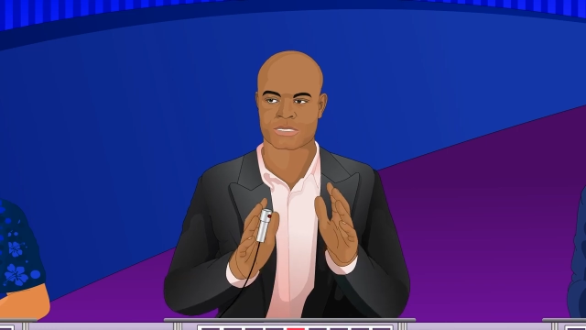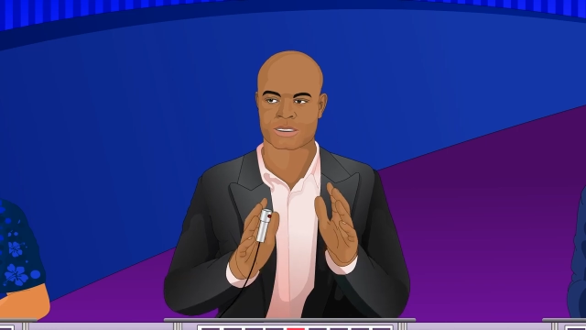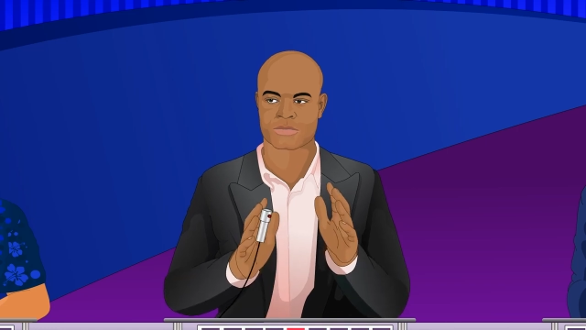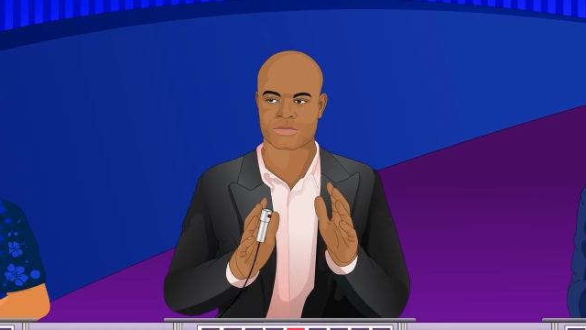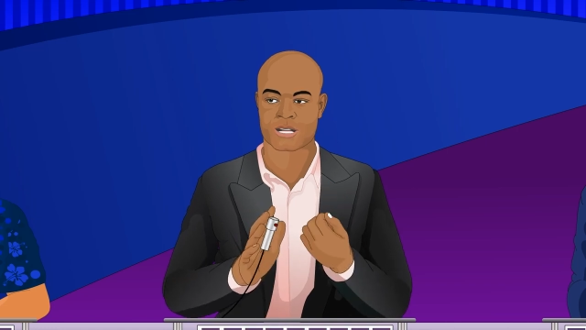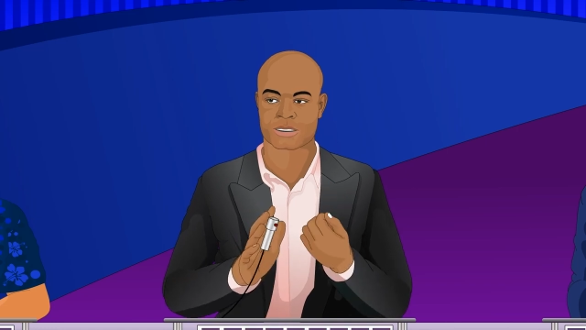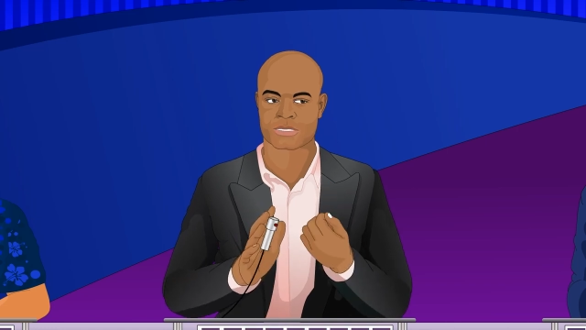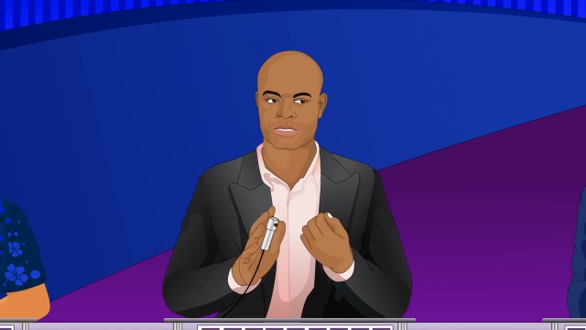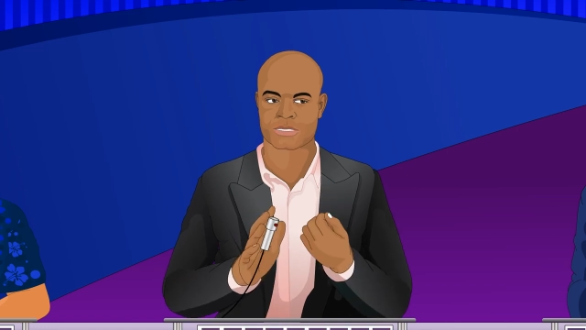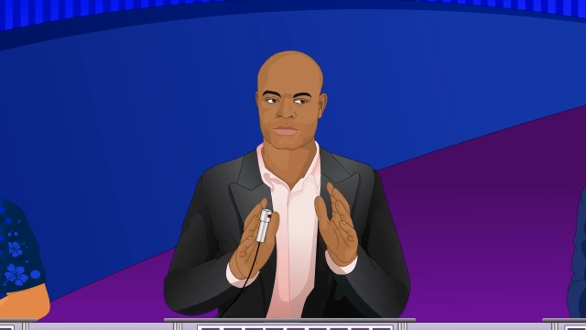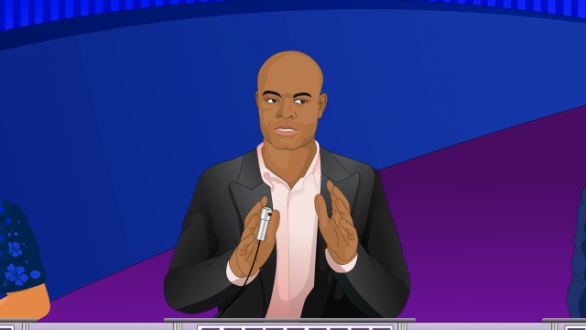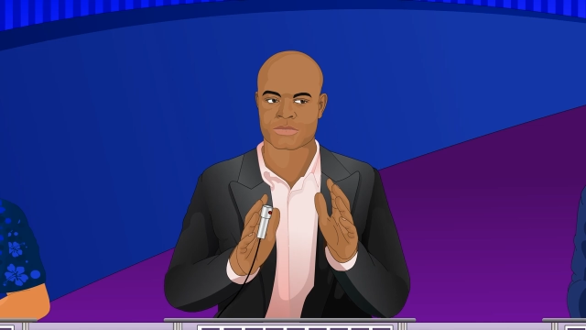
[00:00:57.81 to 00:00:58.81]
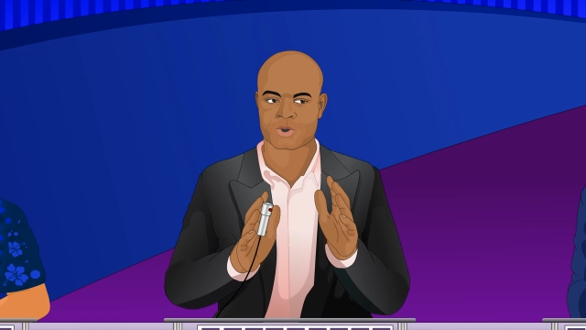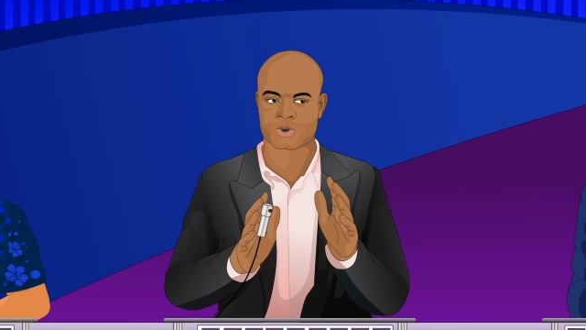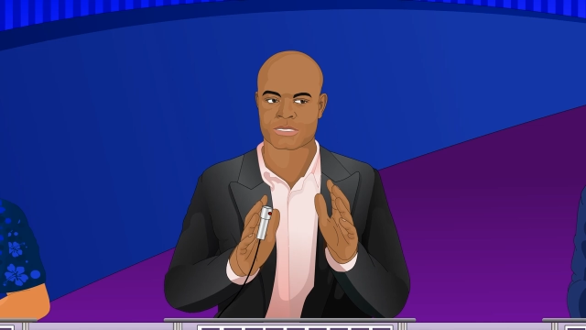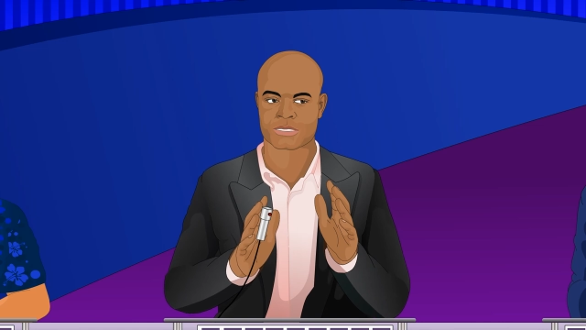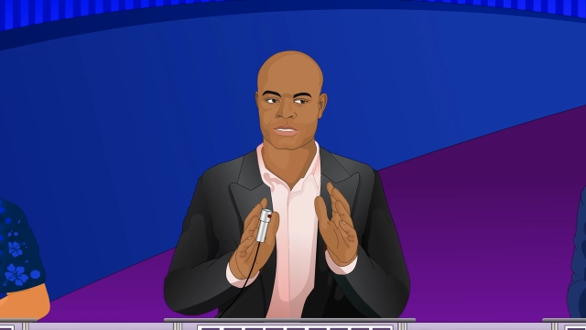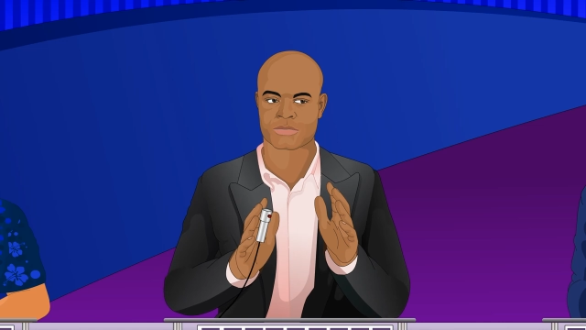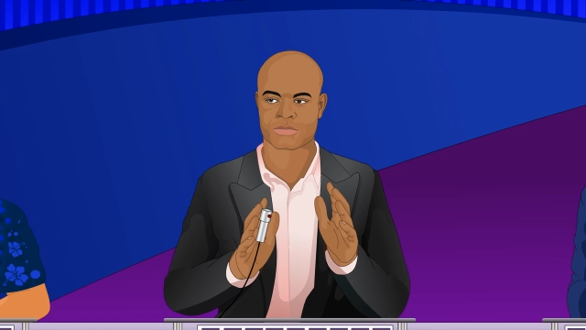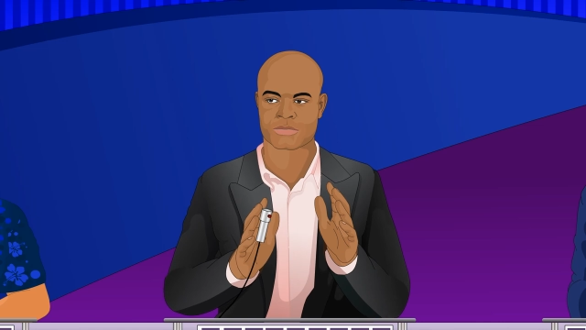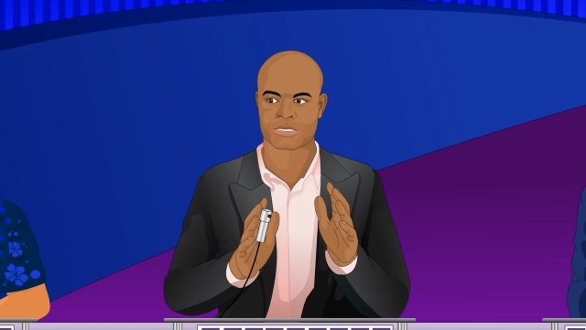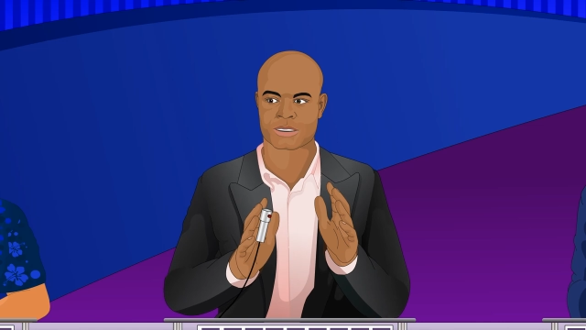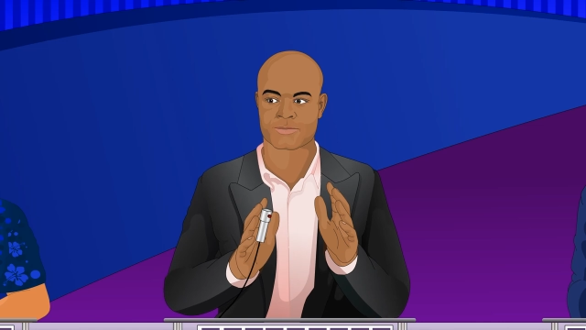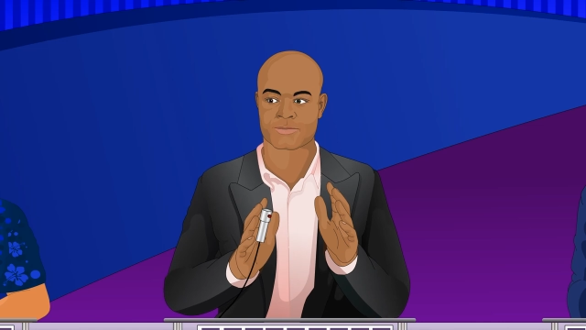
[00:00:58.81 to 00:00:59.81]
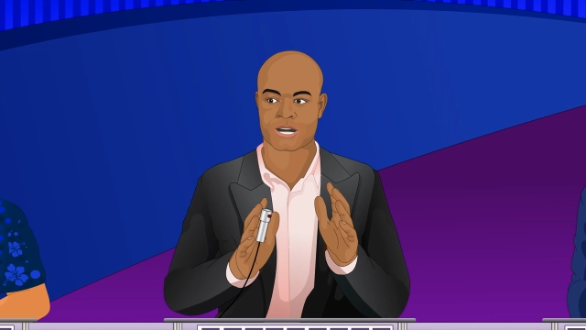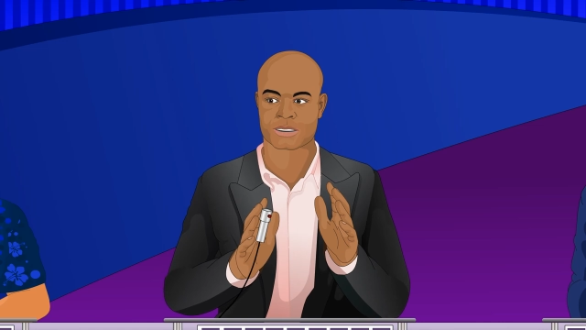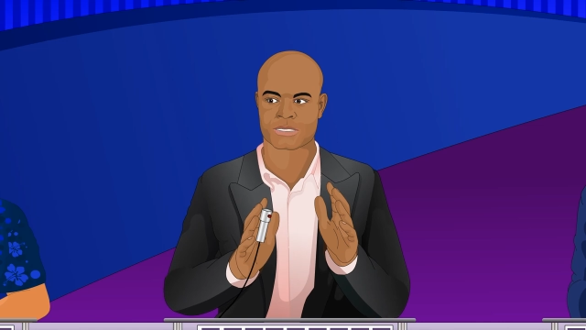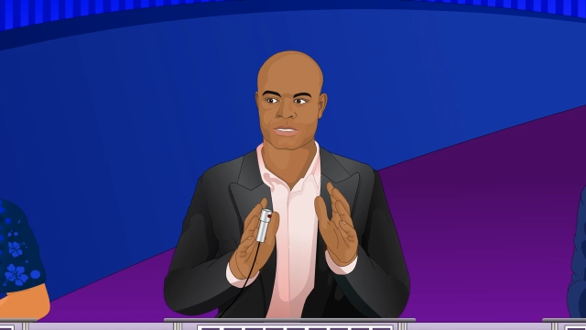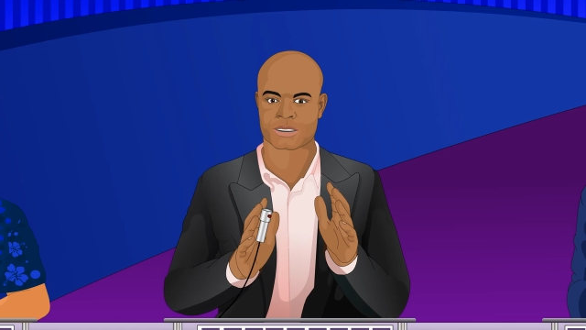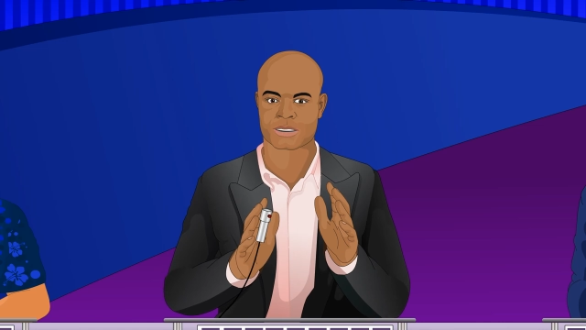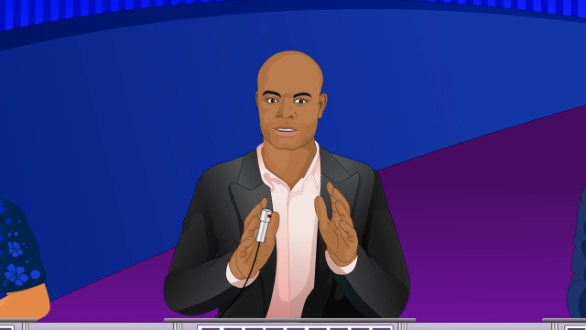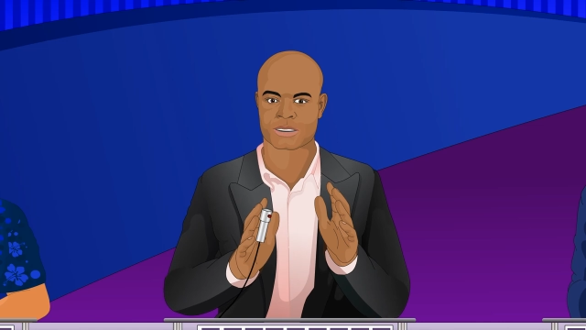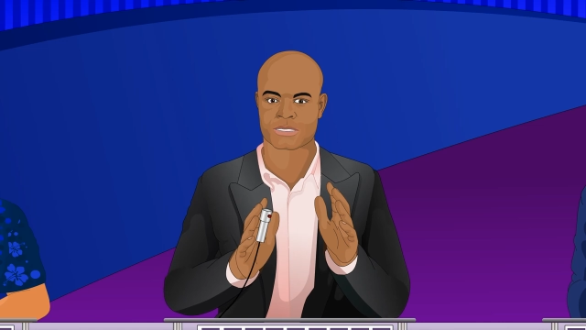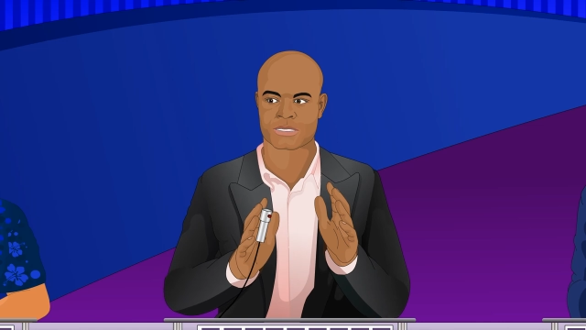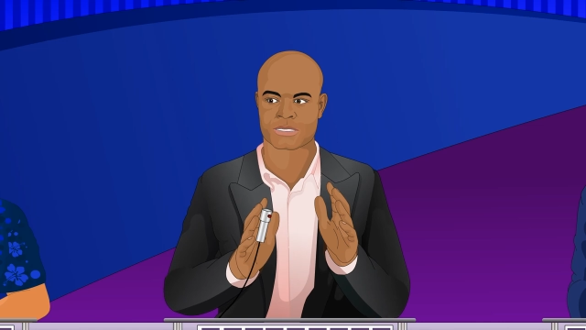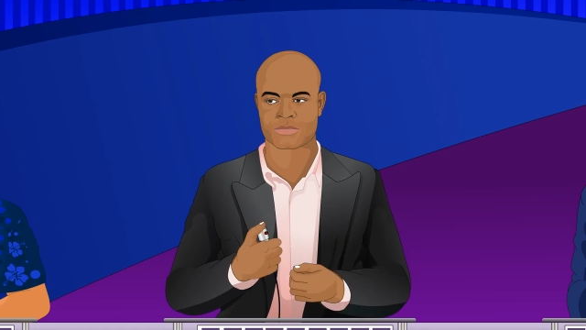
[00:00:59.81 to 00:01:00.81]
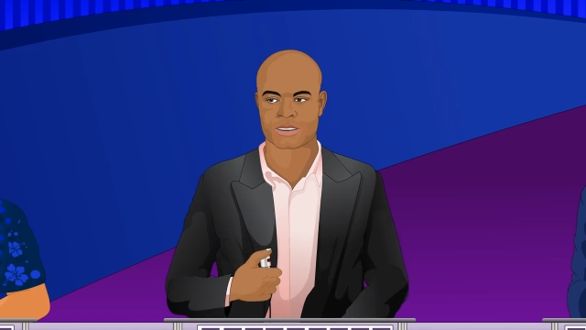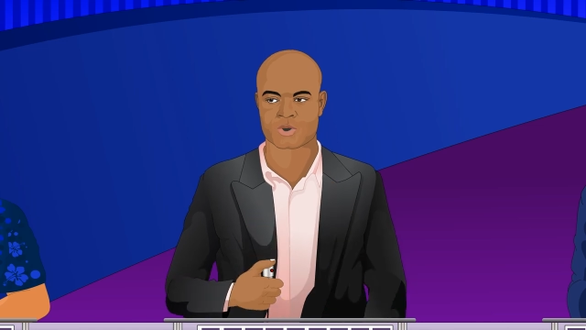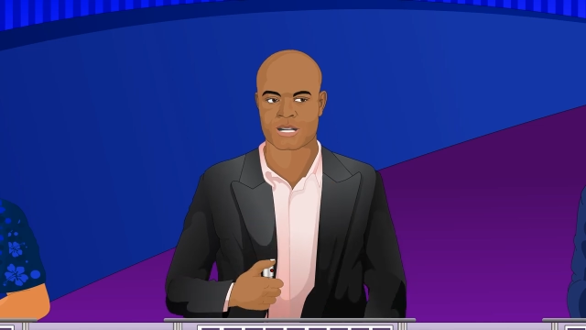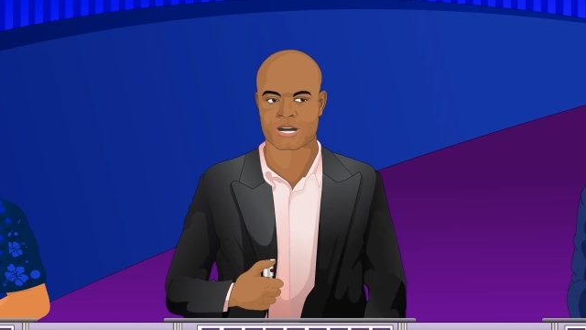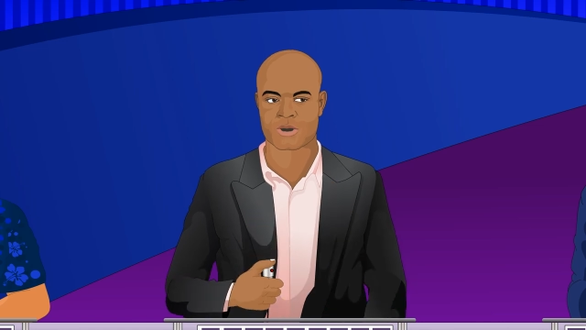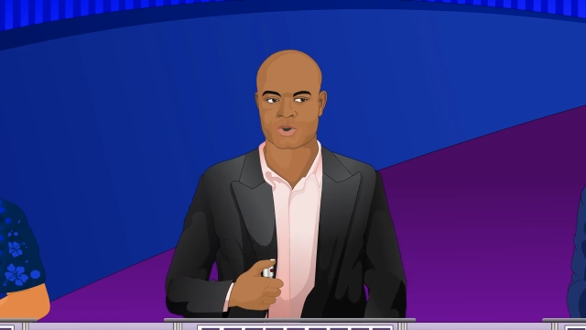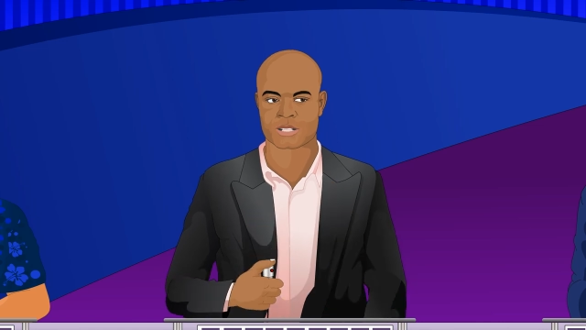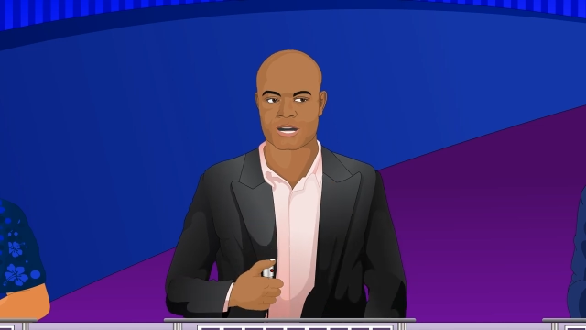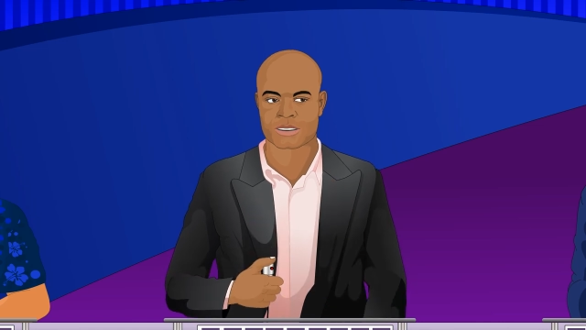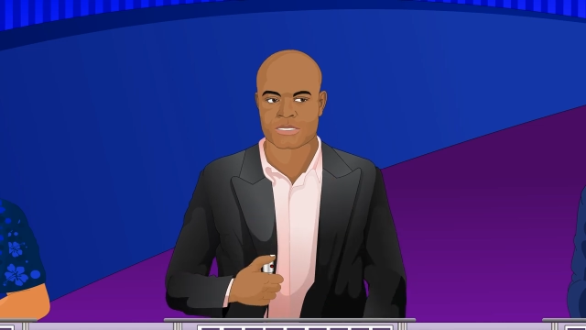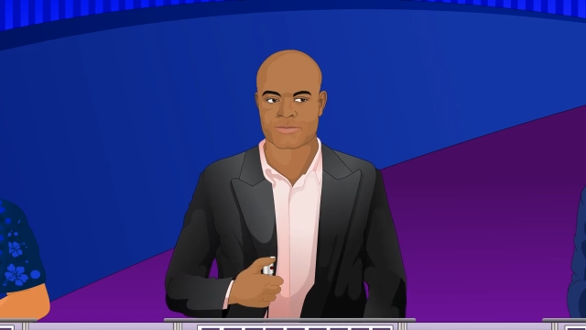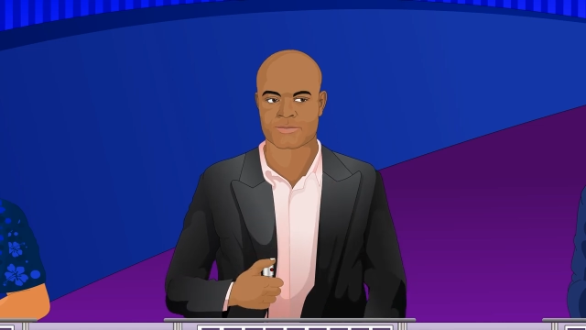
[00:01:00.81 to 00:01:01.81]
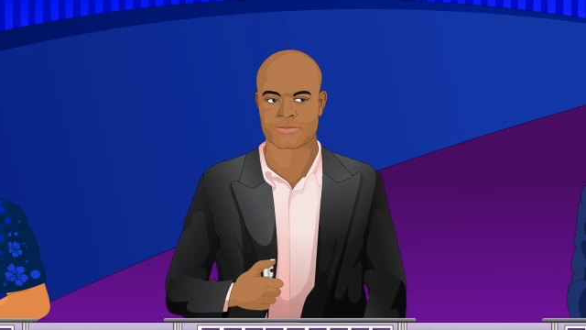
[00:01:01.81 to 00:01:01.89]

the big sport the big uh, Coca Cola?